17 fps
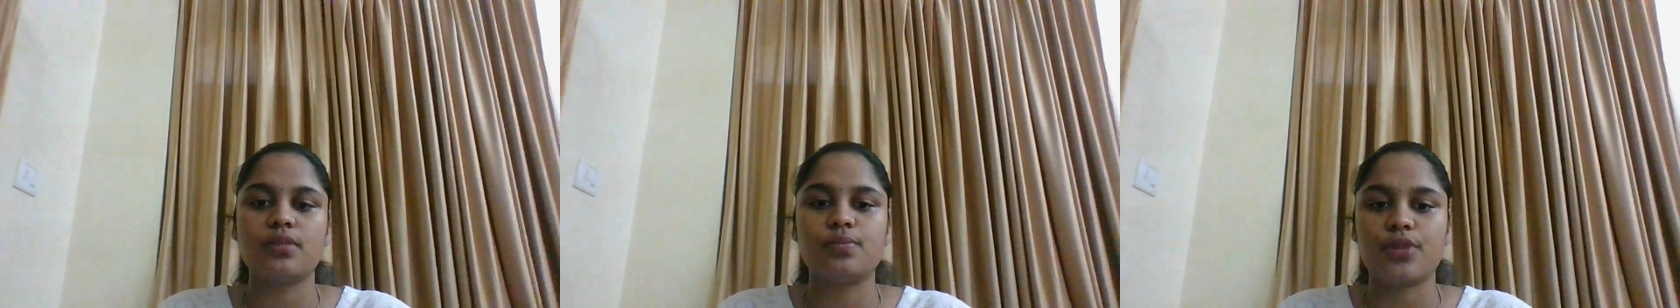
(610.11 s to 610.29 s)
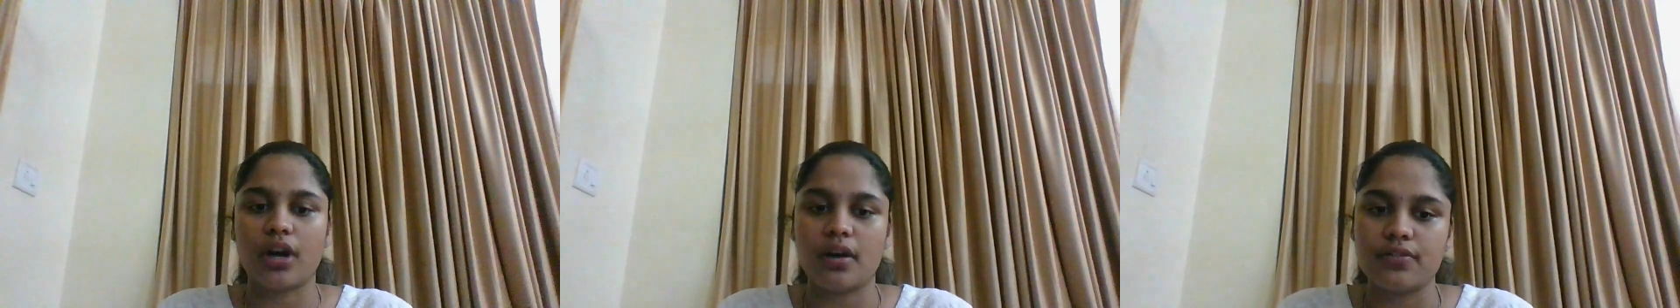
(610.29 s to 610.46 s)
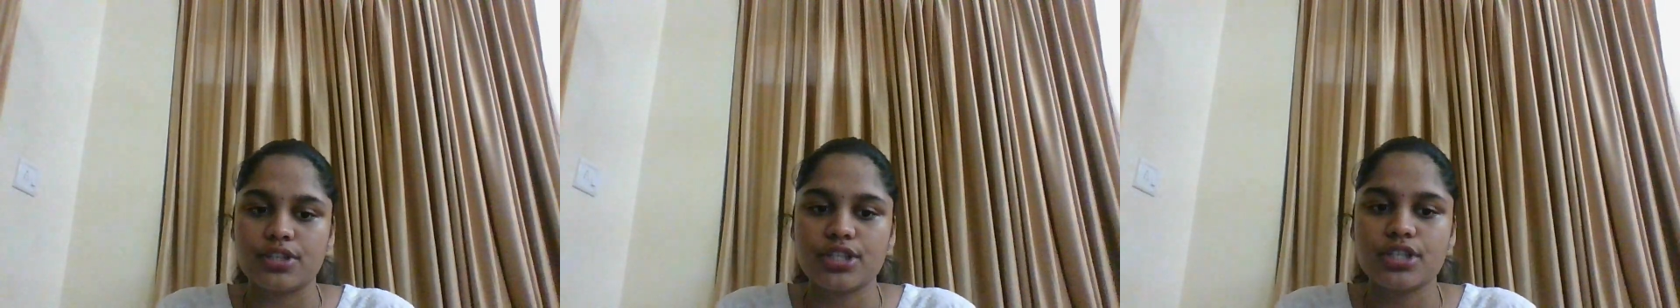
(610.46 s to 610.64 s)

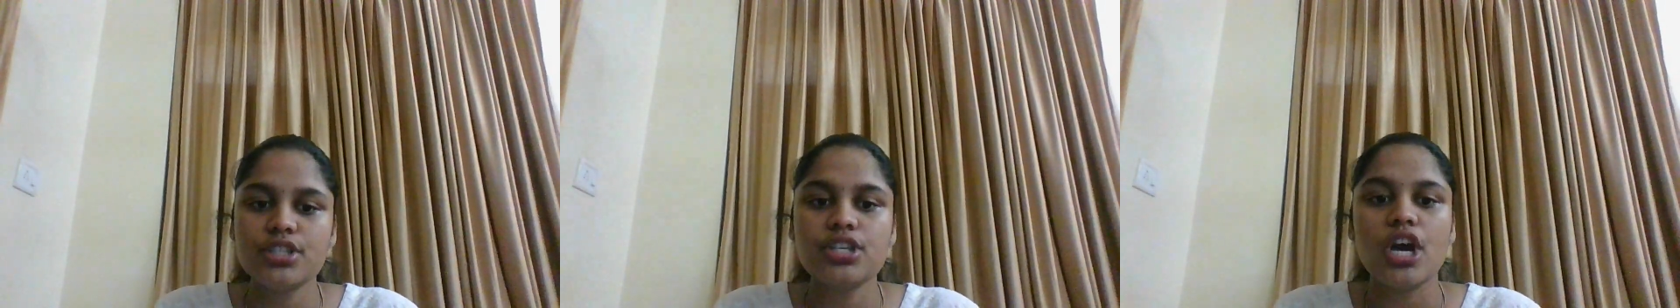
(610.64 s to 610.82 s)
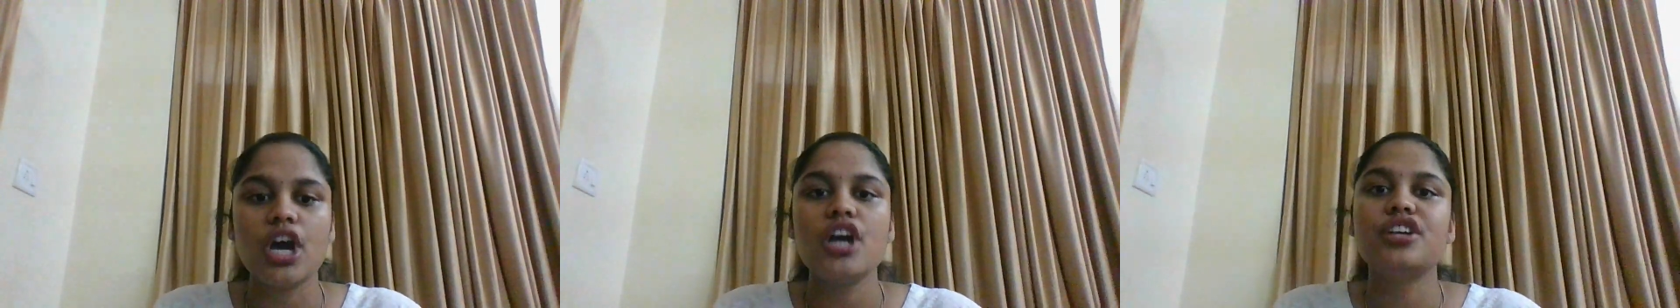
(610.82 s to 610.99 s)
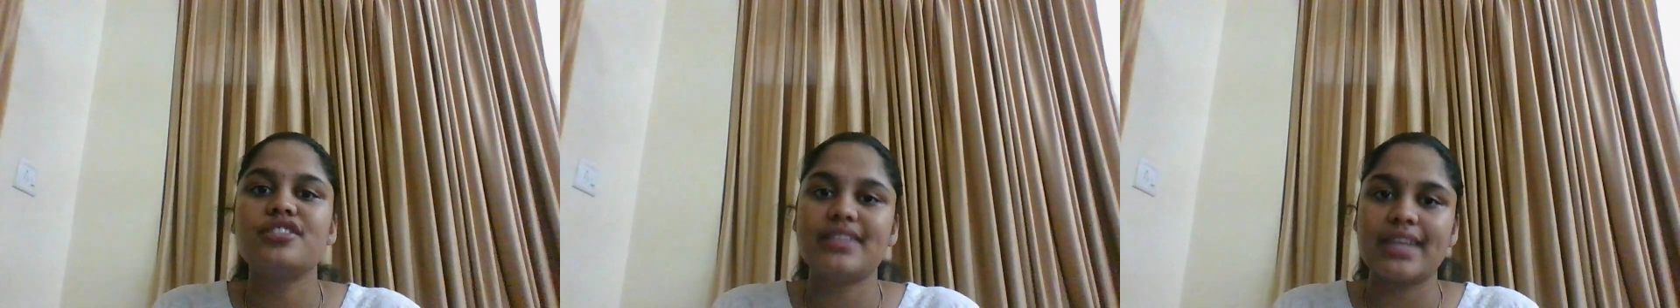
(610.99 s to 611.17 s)
provisions
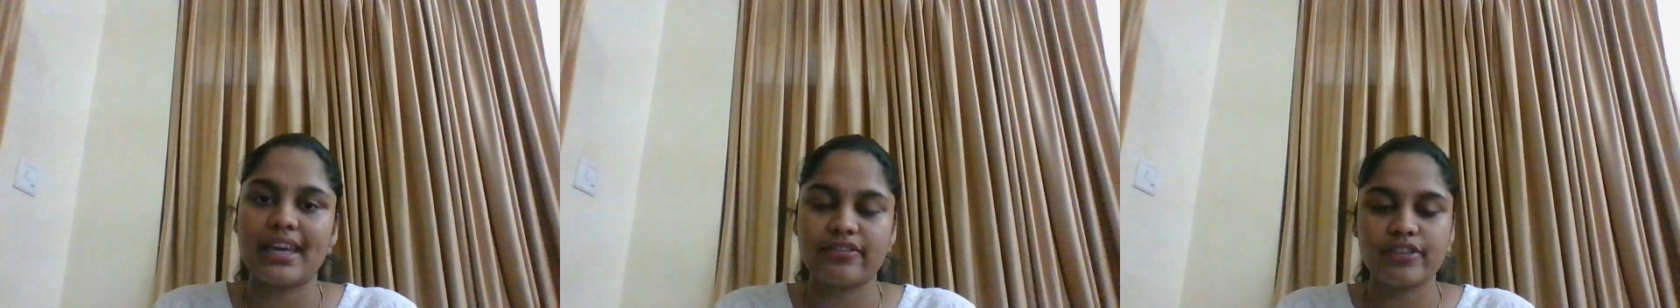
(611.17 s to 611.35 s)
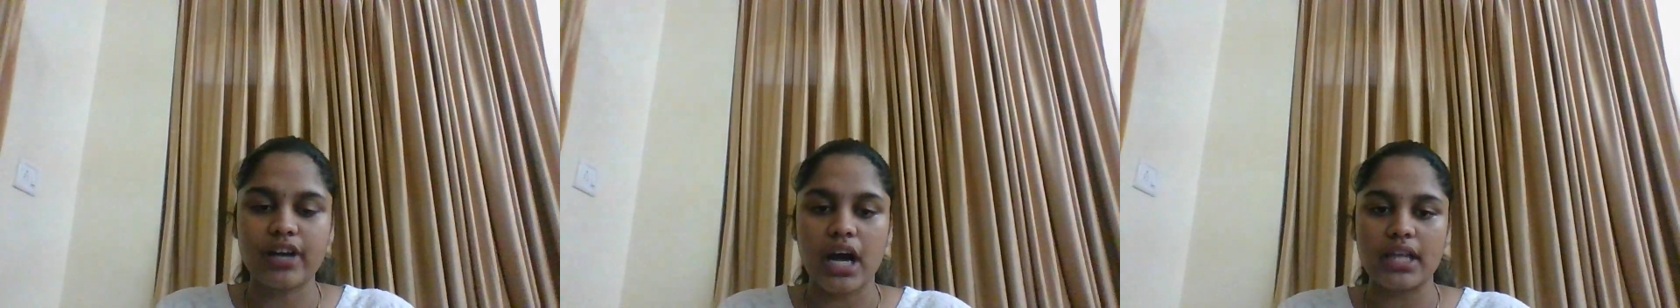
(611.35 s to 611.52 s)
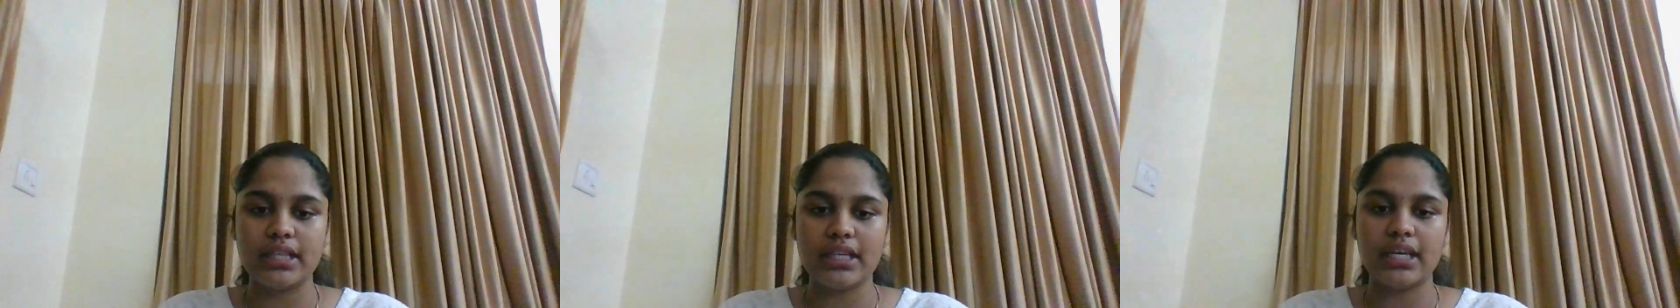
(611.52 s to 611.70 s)
to
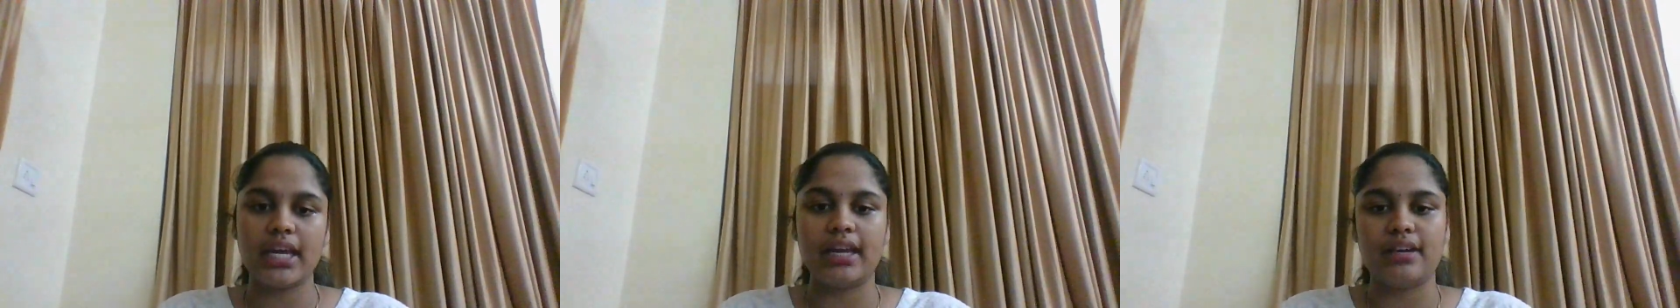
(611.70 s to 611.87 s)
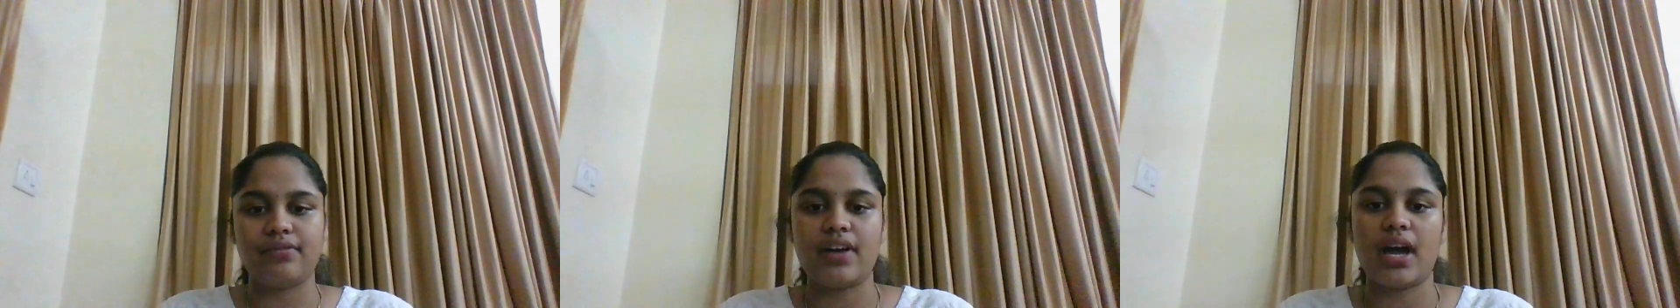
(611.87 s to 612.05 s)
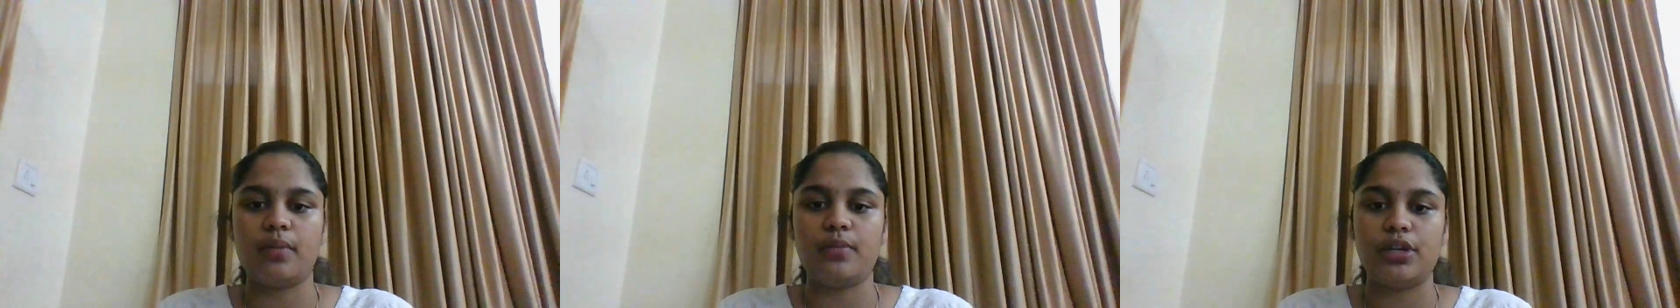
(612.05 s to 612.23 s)
safeguard the
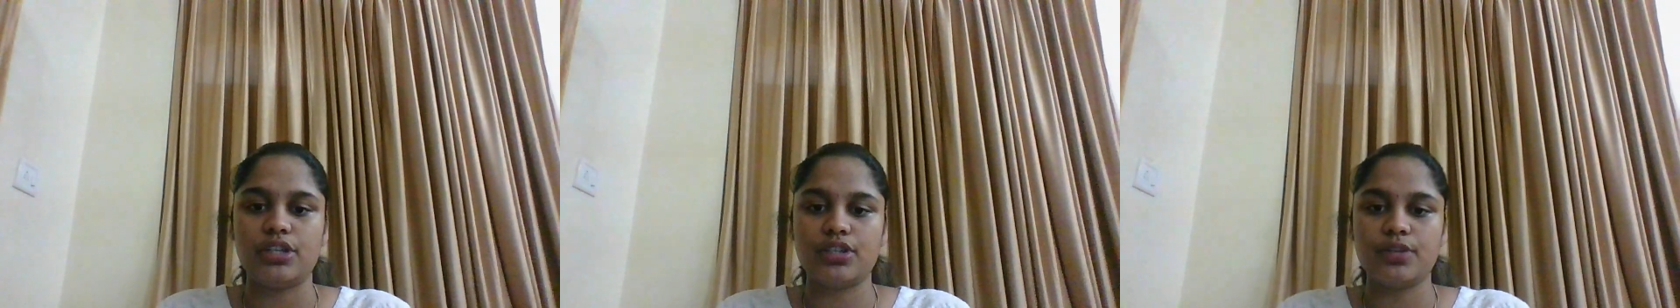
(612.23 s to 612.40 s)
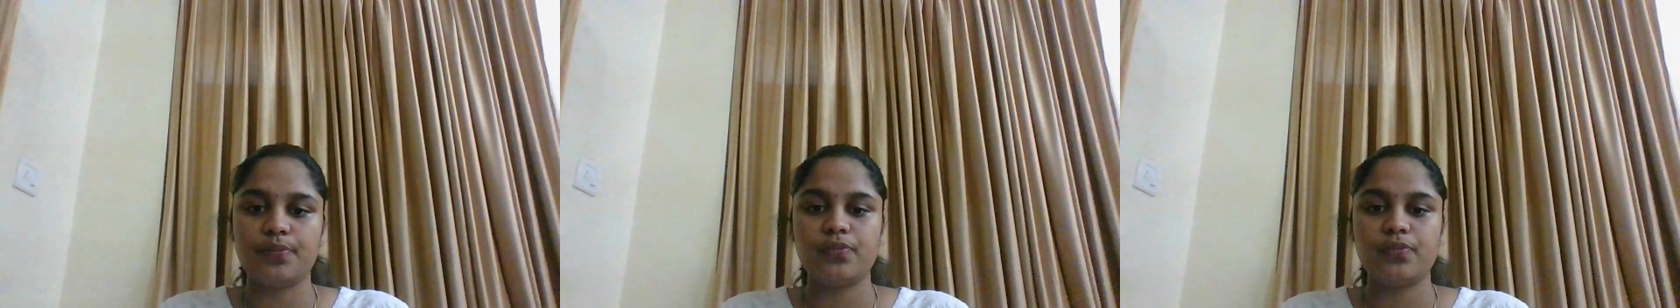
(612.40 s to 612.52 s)
environment.